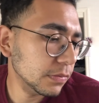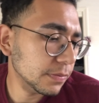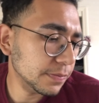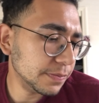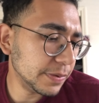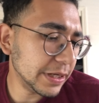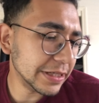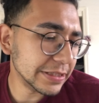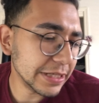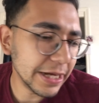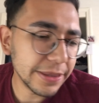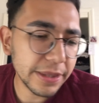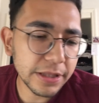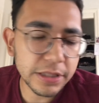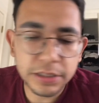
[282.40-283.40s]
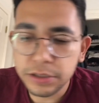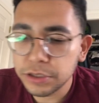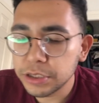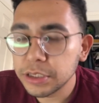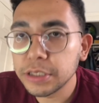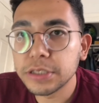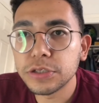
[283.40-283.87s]
But I think these
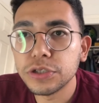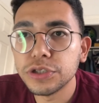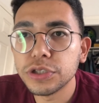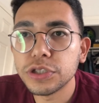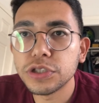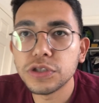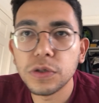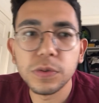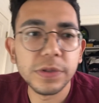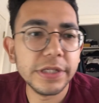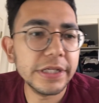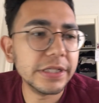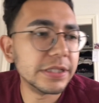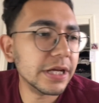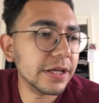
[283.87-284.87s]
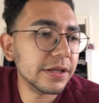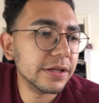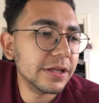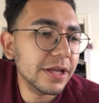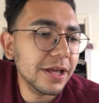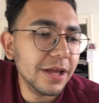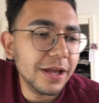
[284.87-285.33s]
things are just so neat.
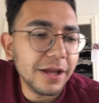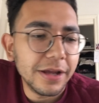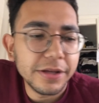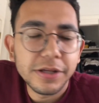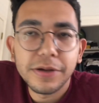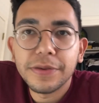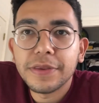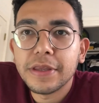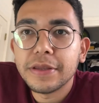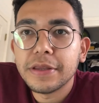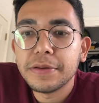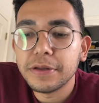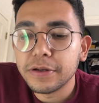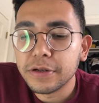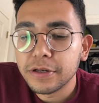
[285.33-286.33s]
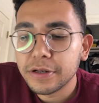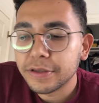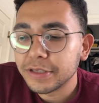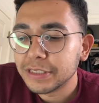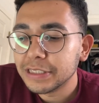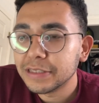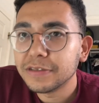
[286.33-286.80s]
You know, they look good on the
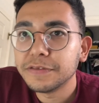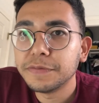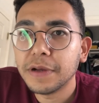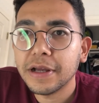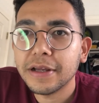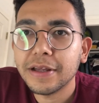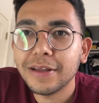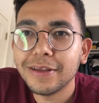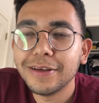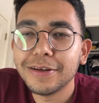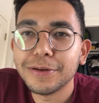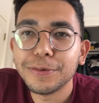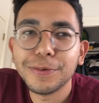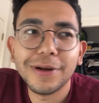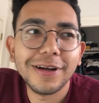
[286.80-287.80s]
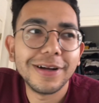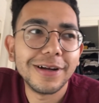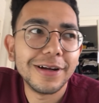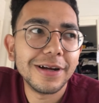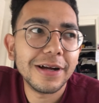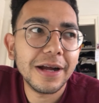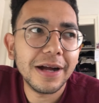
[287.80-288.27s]
shelf. You know,
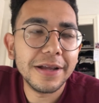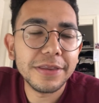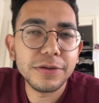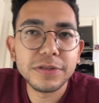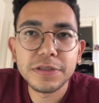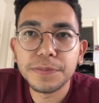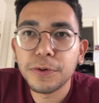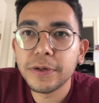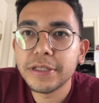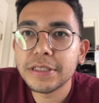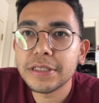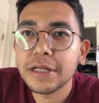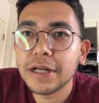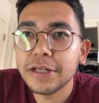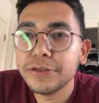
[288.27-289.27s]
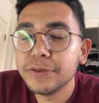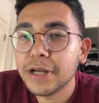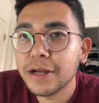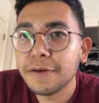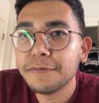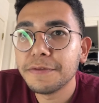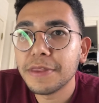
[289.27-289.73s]
there was a point, I do
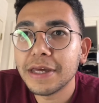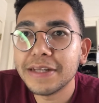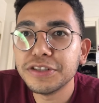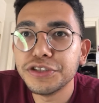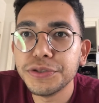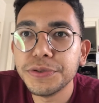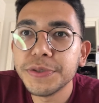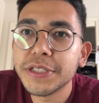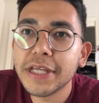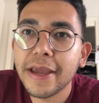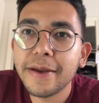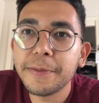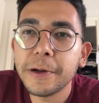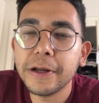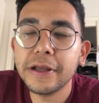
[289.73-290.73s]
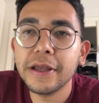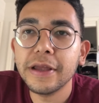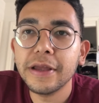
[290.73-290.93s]
have that Juice camera